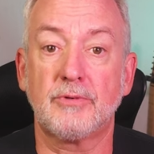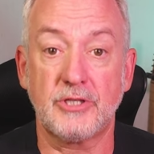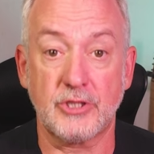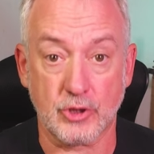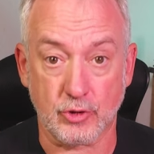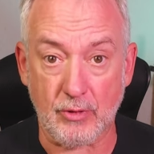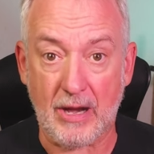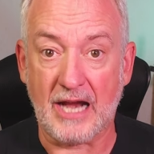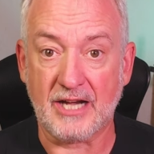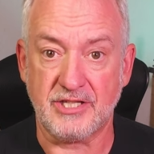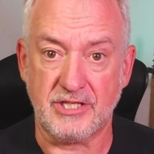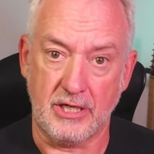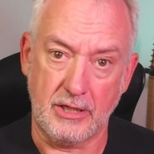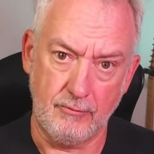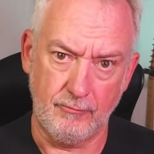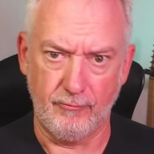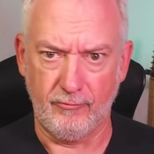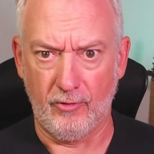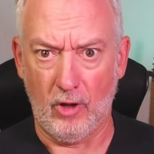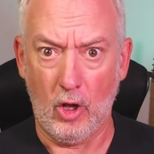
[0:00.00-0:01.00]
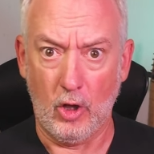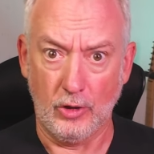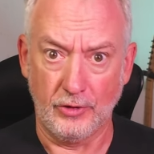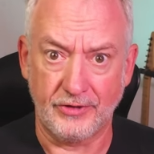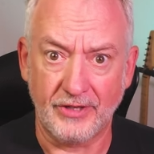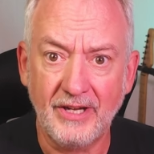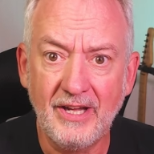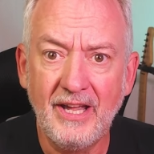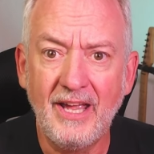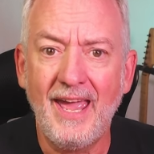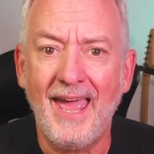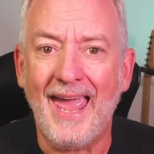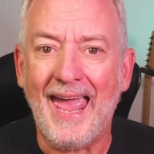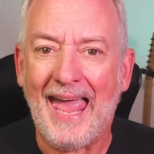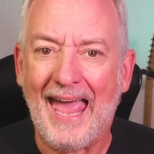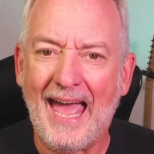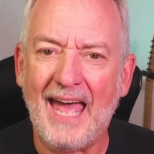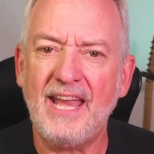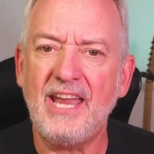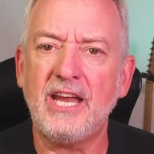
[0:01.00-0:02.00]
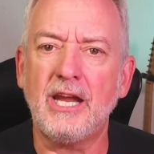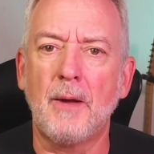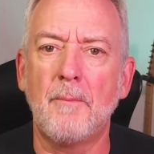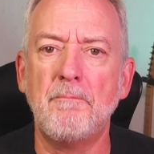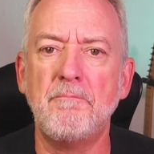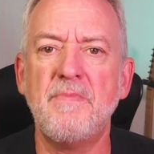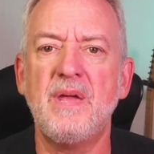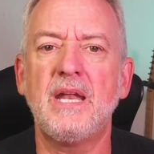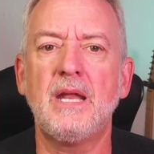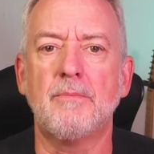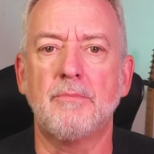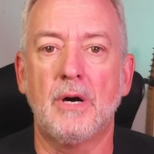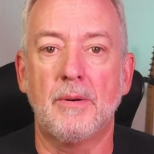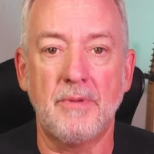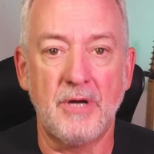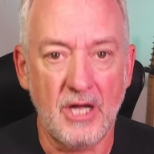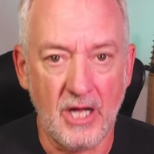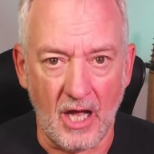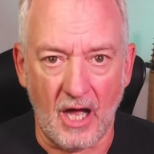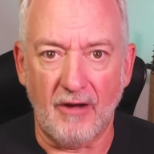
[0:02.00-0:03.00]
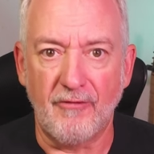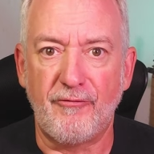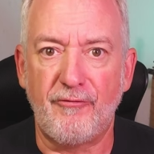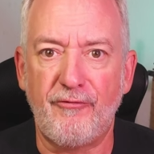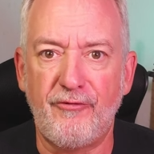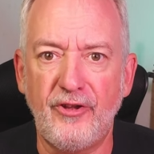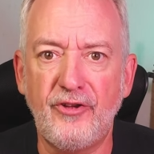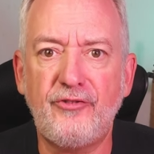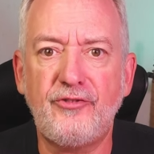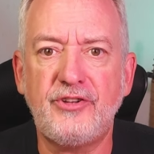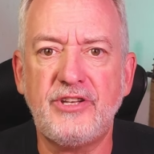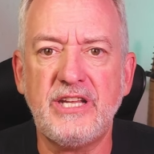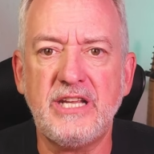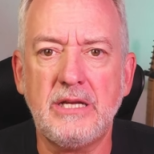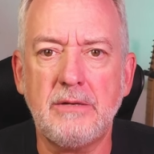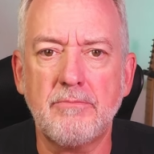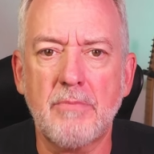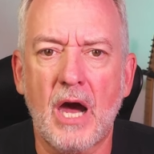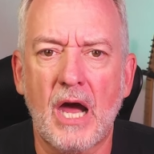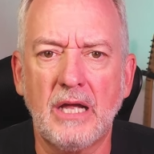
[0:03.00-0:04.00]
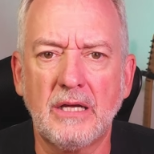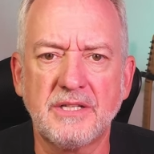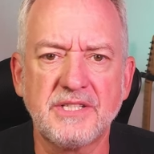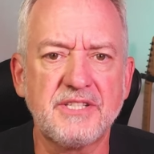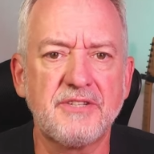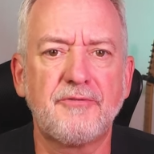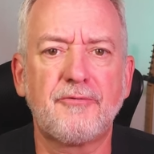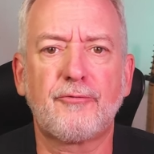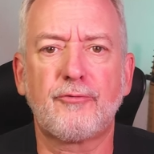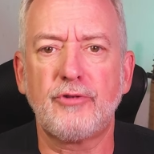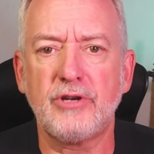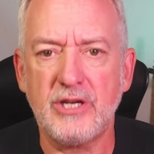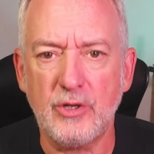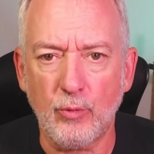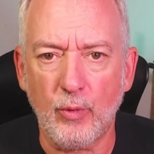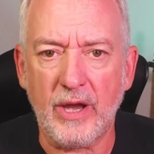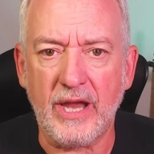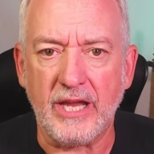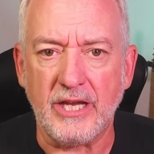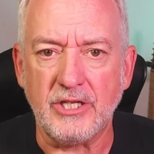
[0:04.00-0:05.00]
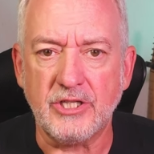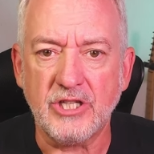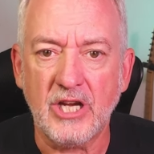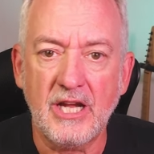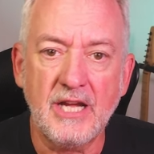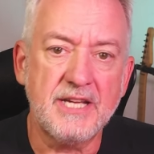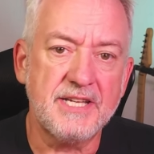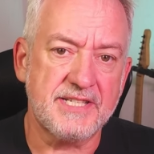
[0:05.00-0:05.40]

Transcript: retracting vault, adding a minimum of 15 miles of free range,